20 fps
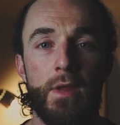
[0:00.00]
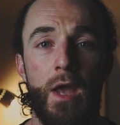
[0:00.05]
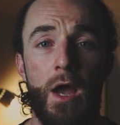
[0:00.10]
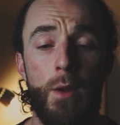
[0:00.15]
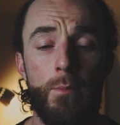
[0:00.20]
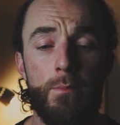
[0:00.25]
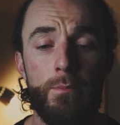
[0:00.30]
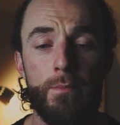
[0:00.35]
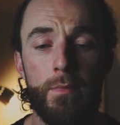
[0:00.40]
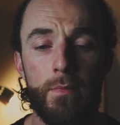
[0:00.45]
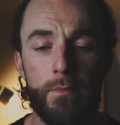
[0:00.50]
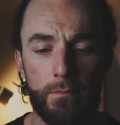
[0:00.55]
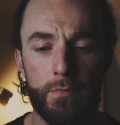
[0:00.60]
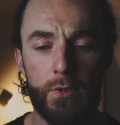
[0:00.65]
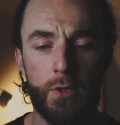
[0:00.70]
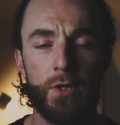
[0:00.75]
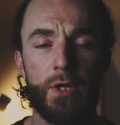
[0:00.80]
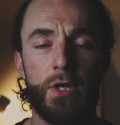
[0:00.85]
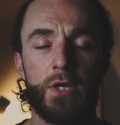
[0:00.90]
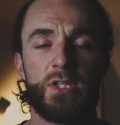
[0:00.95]
I'm
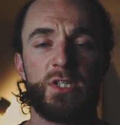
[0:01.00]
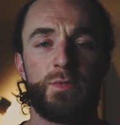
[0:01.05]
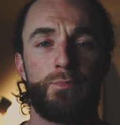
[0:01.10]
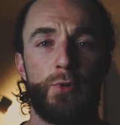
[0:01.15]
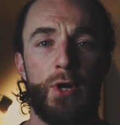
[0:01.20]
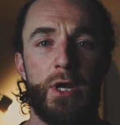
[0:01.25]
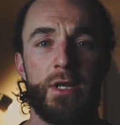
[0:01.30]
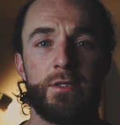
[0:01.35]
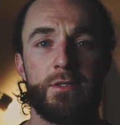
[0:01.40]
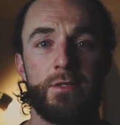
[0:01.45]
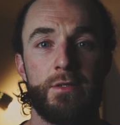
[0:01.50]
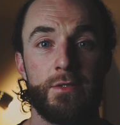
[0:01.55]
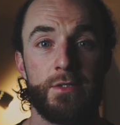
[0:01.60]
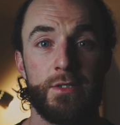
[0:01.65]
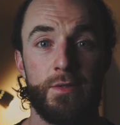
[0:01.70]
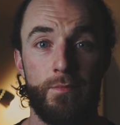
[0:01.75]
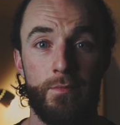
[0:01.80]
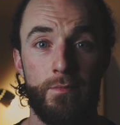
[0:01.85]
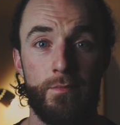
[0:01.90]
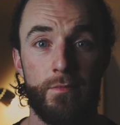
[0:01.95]
going to express
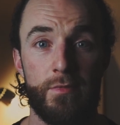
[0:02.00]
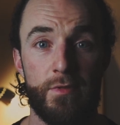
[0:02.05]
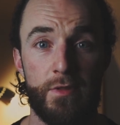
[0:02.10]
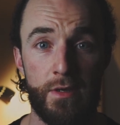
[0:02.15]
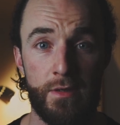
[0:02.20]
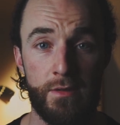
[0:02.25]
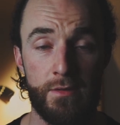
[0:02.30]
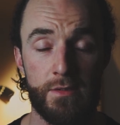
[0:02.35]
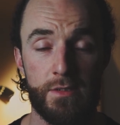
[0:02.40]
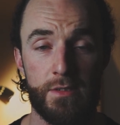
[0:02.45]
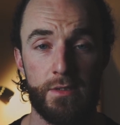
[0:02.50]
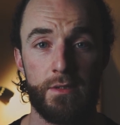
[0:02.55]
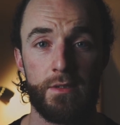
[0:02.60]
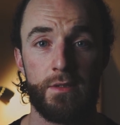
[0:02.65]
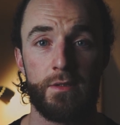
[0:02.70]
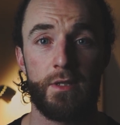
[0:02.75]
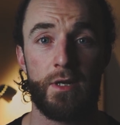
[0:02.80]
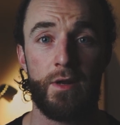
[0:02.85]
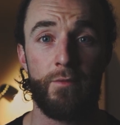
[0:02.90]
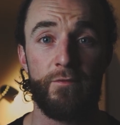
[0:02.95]
some things
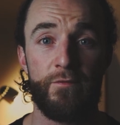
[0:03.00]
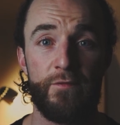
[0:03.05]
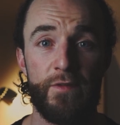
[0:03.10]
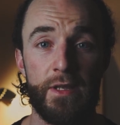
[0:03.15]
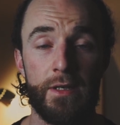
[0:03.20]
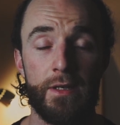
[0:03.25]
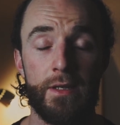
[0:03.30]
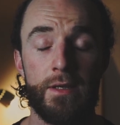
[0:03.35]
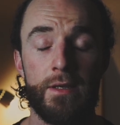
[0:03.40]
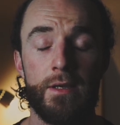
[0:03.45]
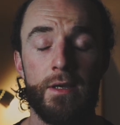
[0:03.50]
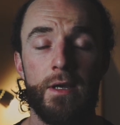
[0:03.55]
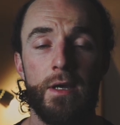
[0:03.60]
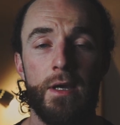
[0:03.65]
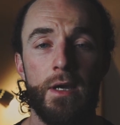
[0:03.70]
that I'm feeling